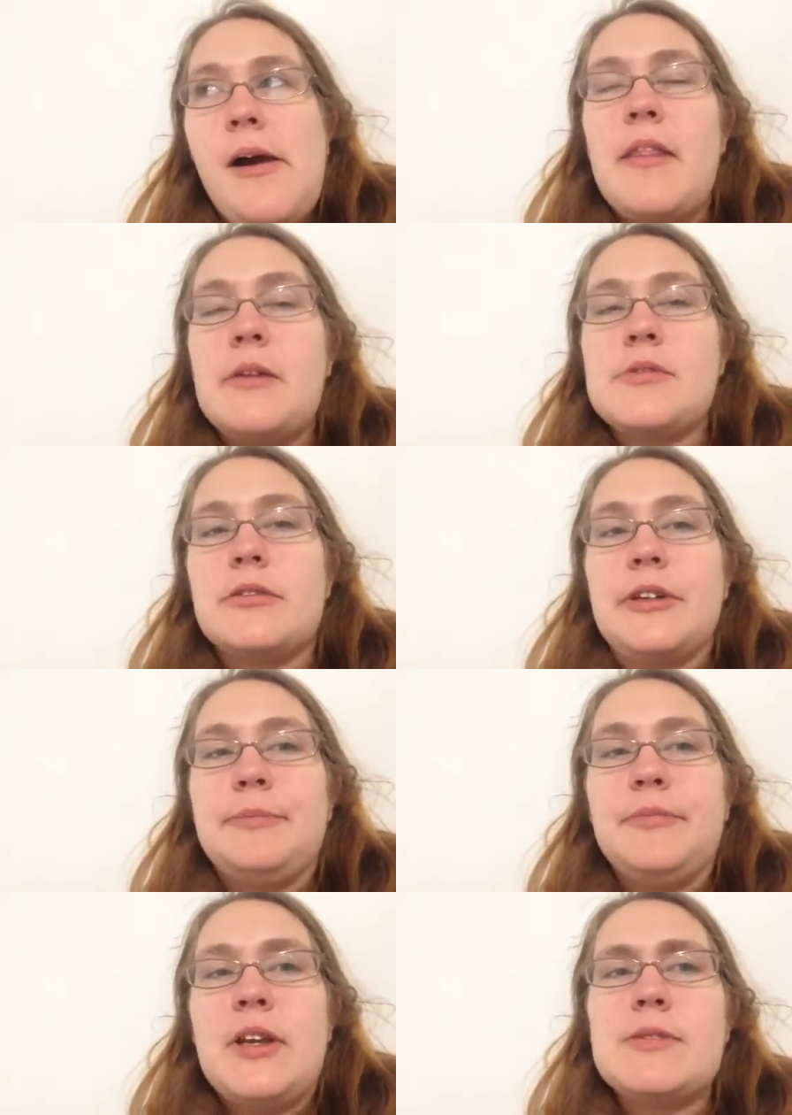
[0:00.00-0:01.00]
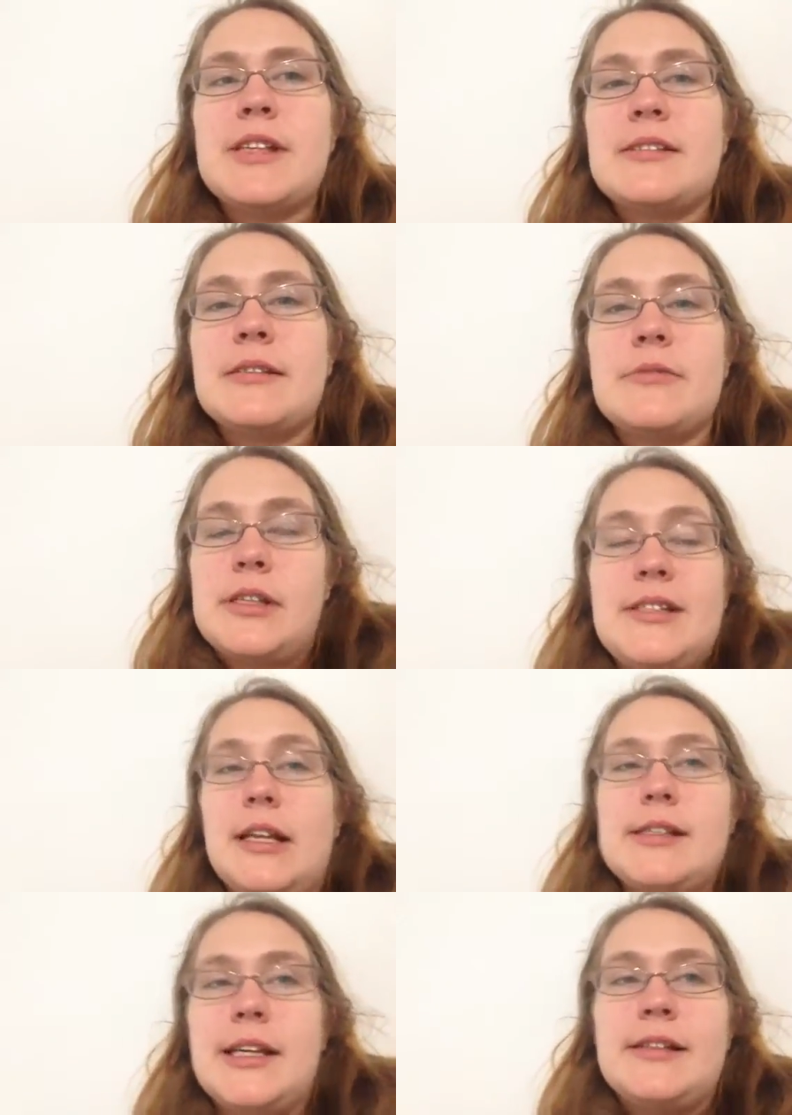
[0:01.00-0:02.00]
And then it was over. It was less, it was like
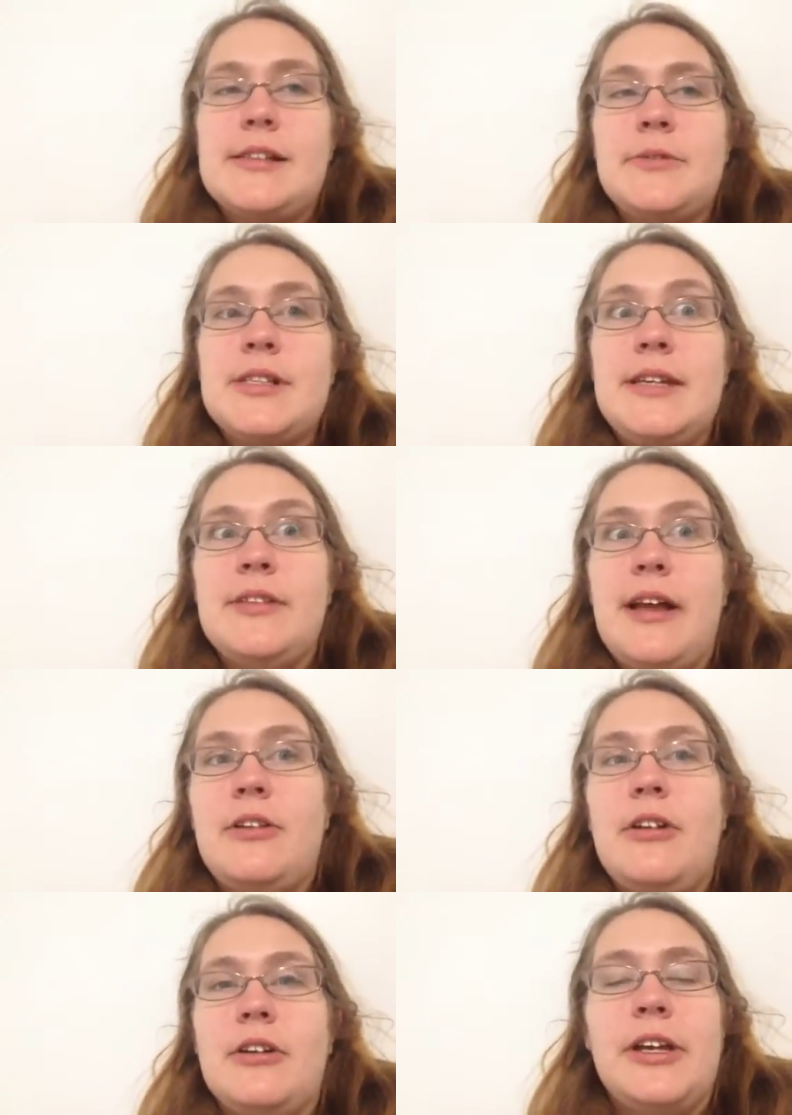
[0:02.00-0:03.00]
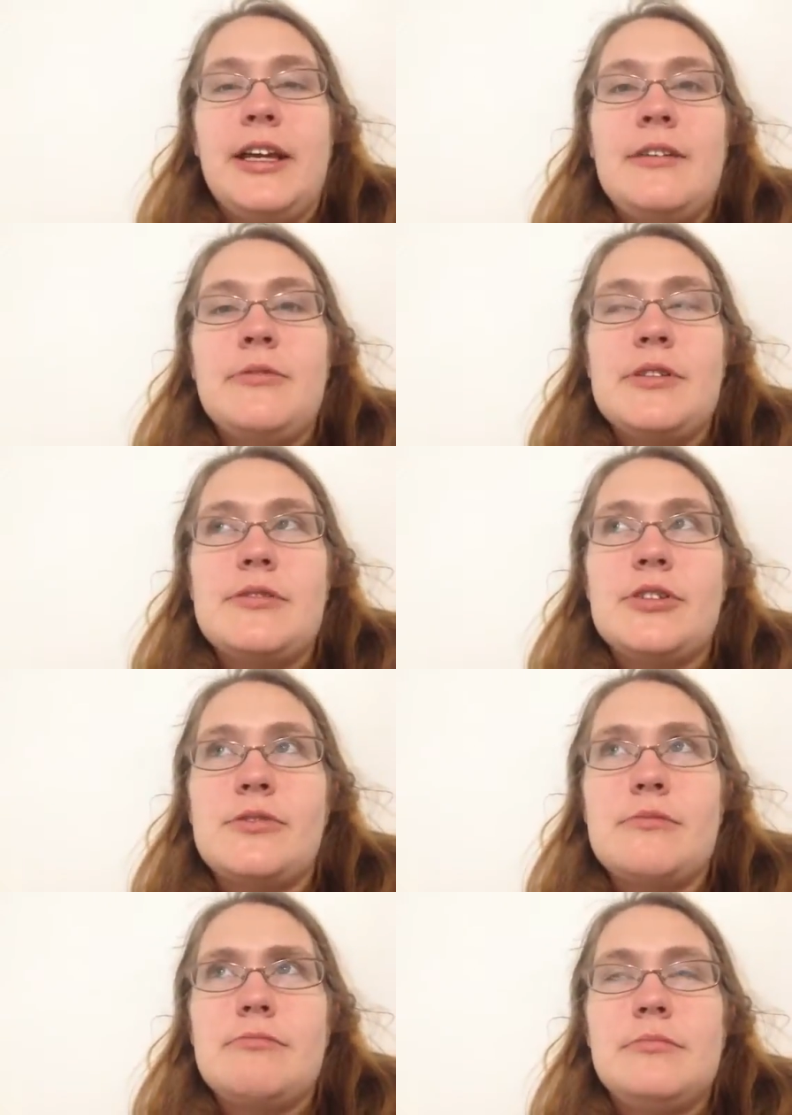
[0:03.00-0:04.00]
10 seconds. It wasn't even that long. Like, it was
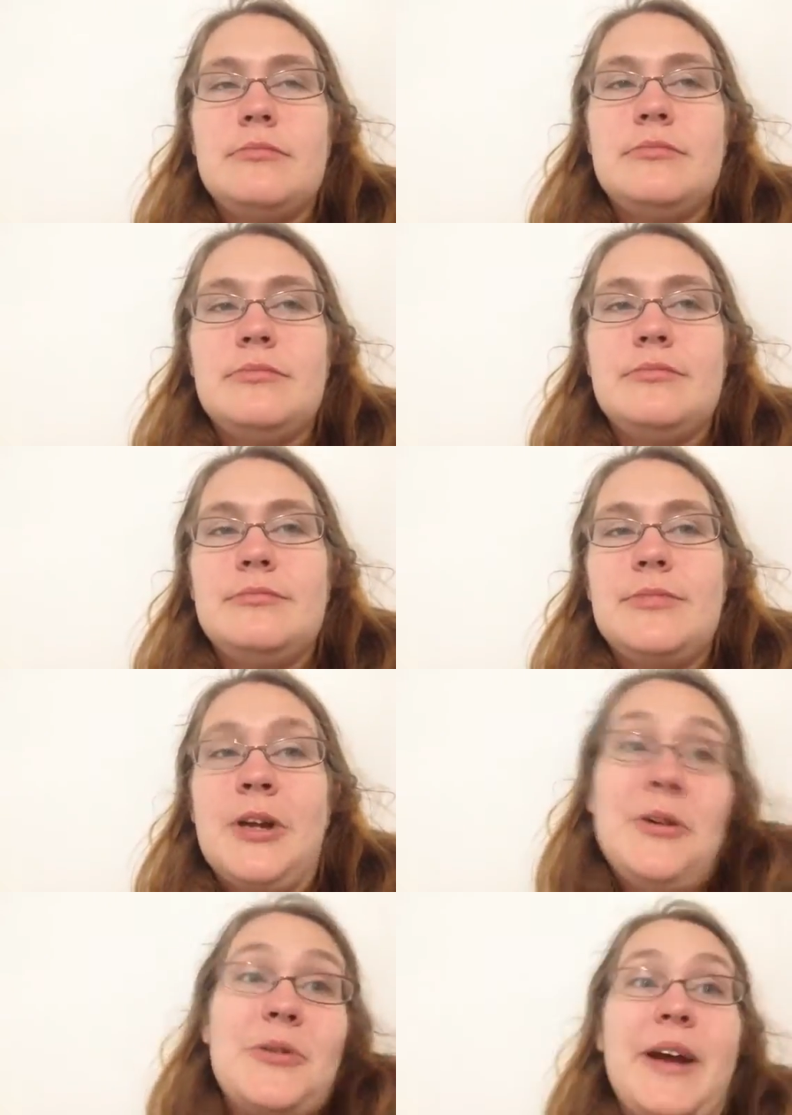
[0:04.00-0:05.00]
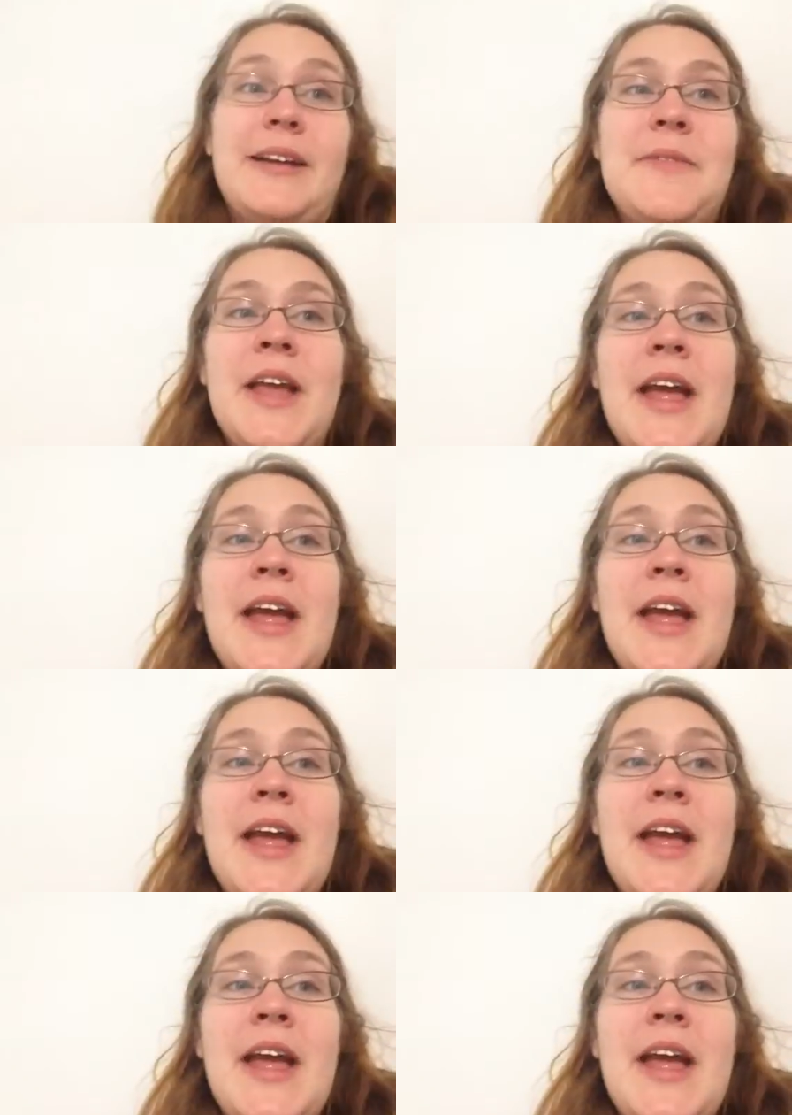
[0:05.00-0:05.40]
just an earthquake.